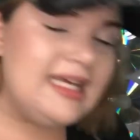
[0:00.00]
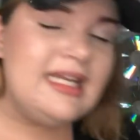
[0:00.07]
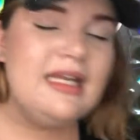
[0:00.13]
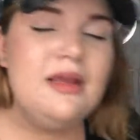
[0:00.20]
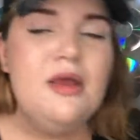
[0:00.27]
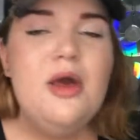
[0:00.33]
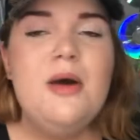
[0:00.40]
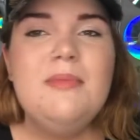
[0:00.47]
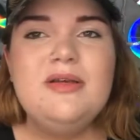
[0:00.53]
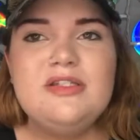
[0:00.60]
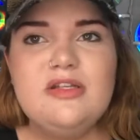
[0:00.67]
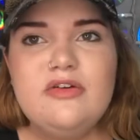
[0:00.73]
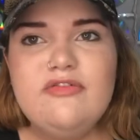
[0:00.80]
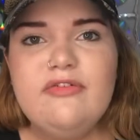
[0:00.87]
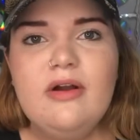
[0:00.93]
in it, but
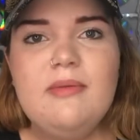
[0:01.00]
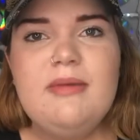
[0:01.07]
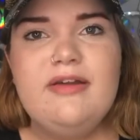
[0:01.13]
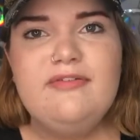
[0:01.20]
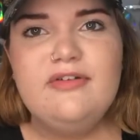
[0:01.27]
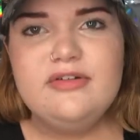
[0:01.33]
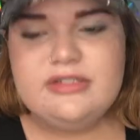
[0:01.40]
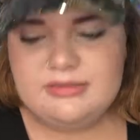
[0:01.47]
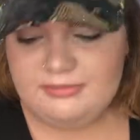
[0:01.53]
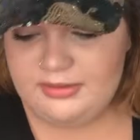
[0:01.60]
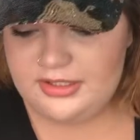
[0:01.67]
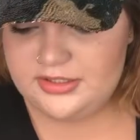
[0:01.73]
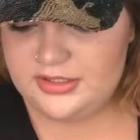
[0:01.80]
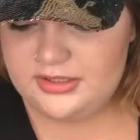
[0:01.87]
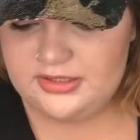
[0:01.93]
so far my first
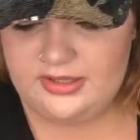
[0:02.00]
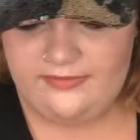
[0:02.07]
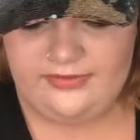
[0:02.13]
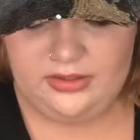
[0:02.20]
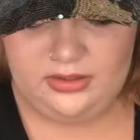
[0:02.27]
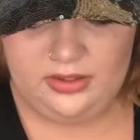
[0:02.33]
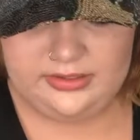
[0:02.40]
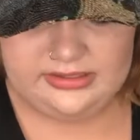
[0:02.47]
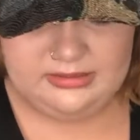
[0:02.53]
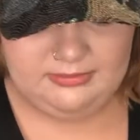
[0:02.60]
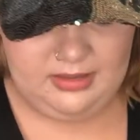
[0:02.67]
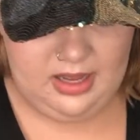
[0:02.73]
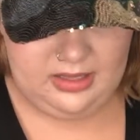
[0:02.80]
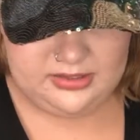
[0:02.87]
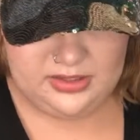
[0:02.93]
impressions of the glossy
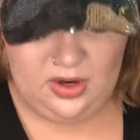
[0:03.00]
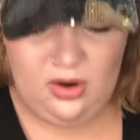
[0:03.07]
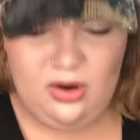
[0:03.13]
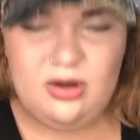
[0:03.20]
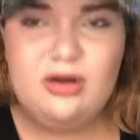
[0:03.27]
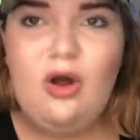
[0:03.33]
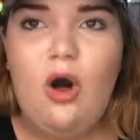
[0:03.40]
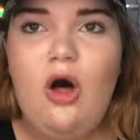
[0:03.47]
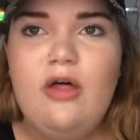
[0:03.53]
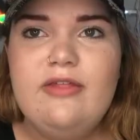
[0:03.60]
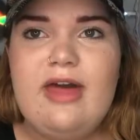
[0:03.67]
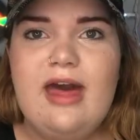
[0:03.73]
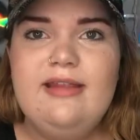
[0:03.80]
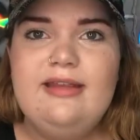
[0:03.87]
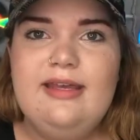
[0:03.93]
box aren't all
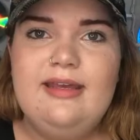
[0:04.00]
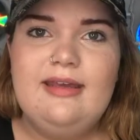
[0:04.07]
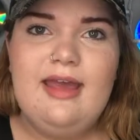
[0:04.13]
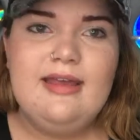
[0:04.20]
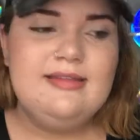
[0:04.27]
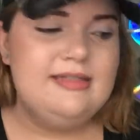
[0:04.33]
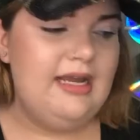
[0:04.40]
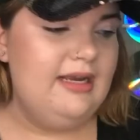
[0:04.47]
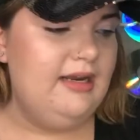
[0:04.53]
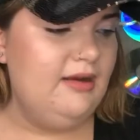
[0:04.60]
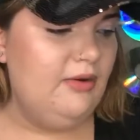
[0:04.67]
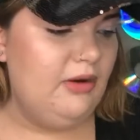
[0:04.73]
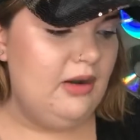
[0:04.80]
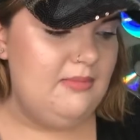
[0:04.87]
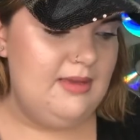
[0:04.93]
that like exciting
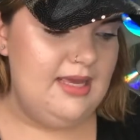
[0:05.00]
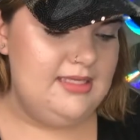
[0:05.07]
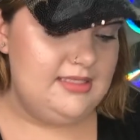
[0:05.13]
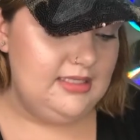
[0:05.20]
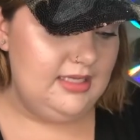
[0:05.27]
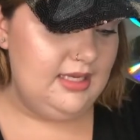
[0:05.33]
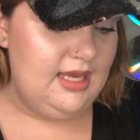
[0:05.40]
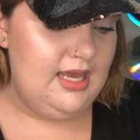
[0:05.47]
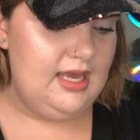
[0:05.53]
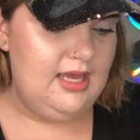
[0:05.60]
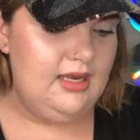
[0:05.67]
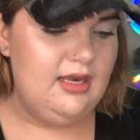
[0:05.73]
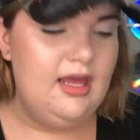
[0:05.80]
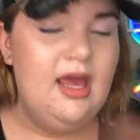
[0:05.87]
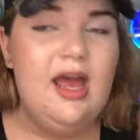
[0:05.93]
or amazing
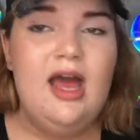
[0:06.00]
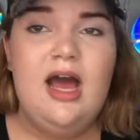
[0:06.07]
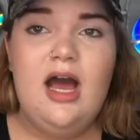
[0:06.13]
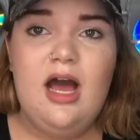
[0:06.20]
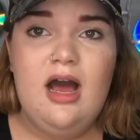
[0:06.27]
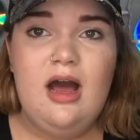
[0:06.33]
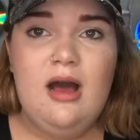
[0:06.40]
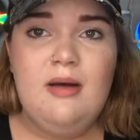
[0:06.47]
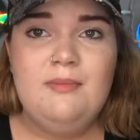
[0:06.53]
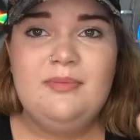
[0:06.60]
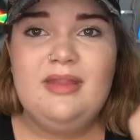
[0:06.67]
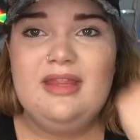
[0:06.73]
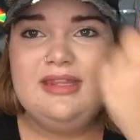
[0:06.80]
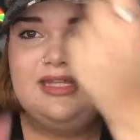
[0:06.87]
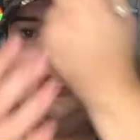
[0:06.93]
and um
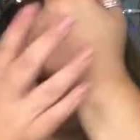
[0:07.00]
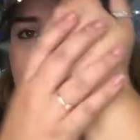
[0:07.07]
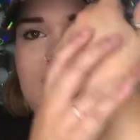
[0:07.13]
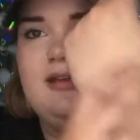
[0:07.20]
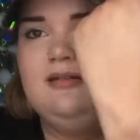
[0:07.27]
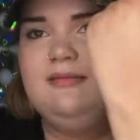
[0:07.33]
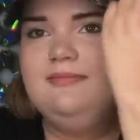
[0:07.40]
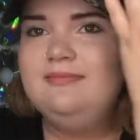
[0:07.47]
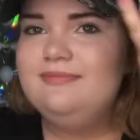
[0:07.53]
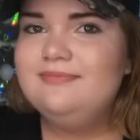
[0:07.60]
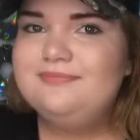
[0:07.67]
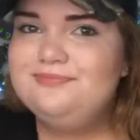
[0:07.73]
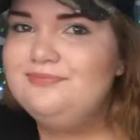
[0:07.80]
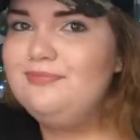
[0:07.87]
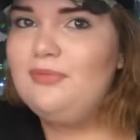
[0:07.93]
like
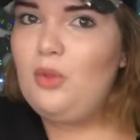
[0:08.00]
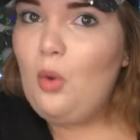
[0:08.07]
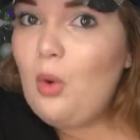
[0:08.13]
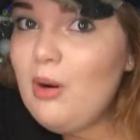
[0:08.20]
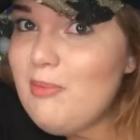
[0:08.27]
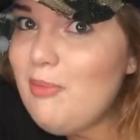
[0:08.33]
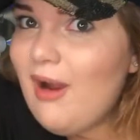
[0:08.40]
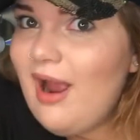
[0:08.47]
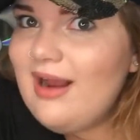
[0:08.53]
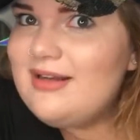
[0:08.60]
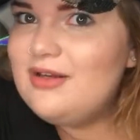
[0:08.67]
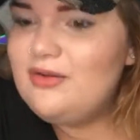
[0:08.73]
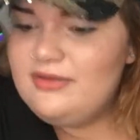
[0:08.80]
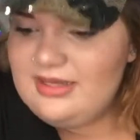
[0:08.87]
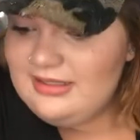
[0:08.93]
or
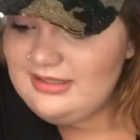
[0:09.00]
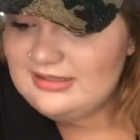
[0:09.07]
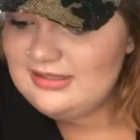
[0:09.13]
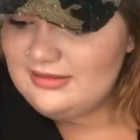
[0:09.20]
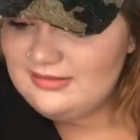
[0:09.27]
practical. Like that's a,